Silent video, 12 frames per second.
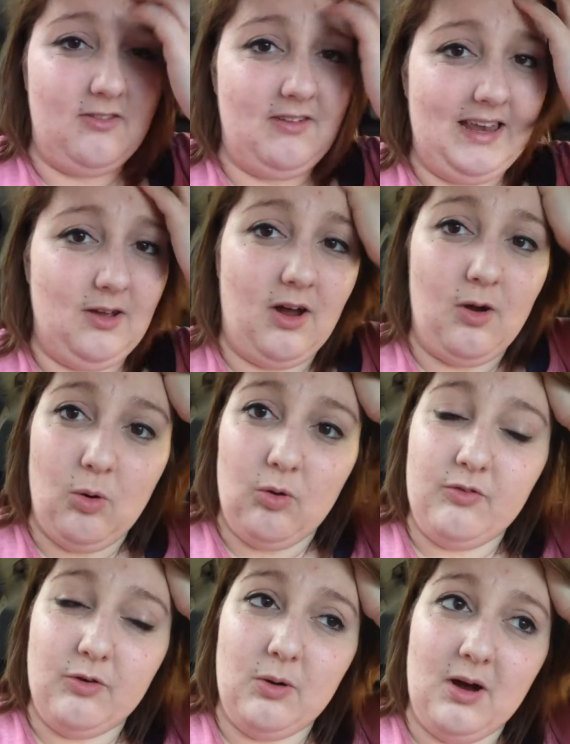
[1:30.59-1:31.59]
really
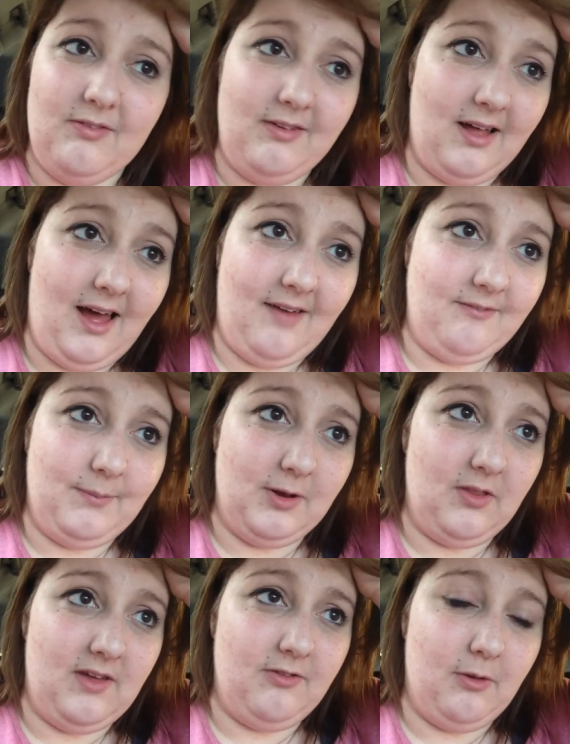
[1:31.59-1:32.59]
awful. I feel like I haven't been
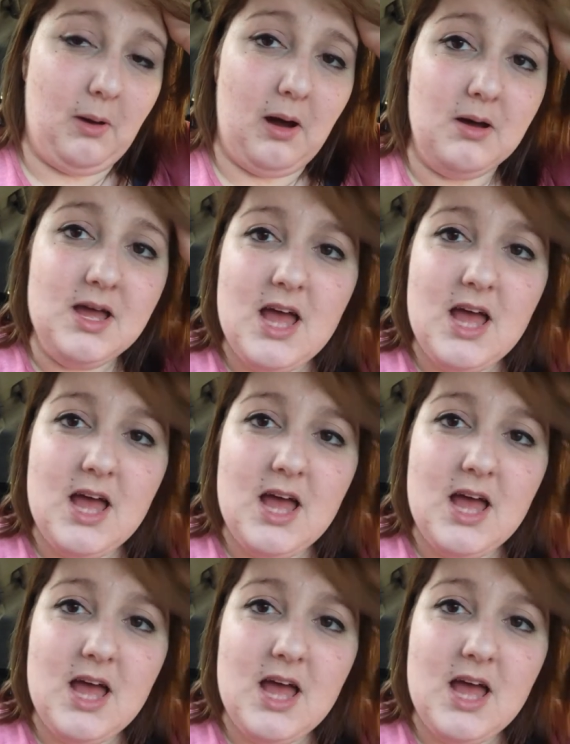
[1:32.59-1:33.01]
on there for a while.